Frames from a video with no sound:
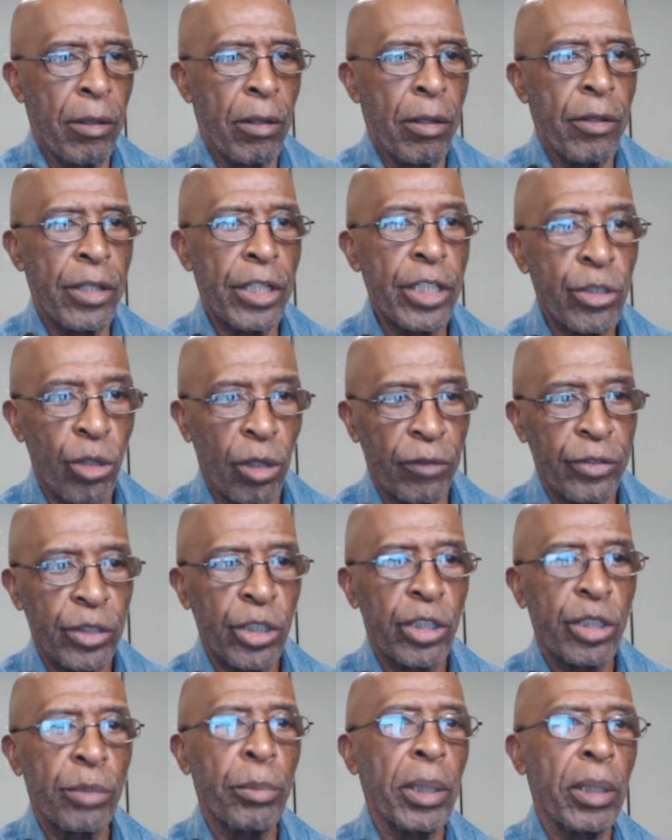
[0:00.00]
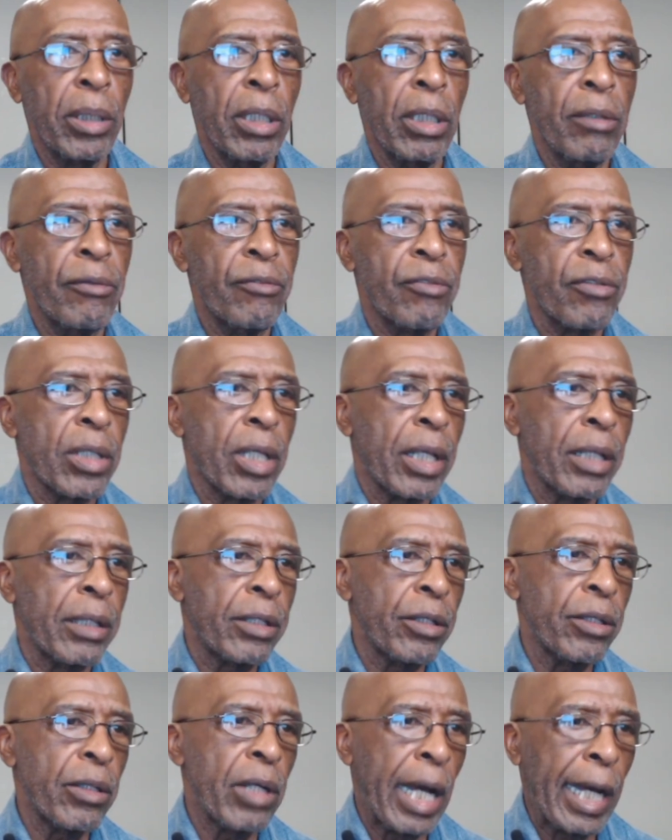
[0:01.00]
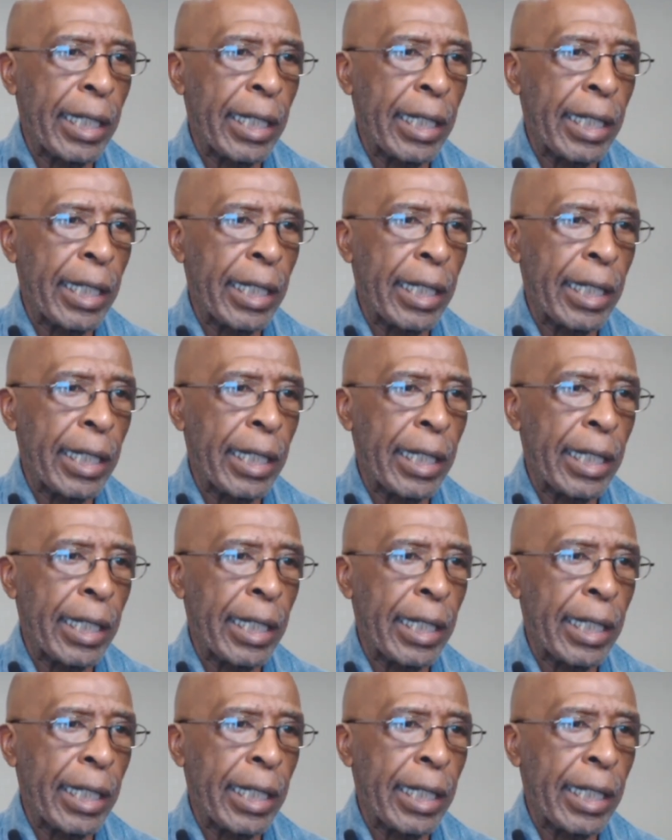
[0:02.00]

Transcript: these officers believe that their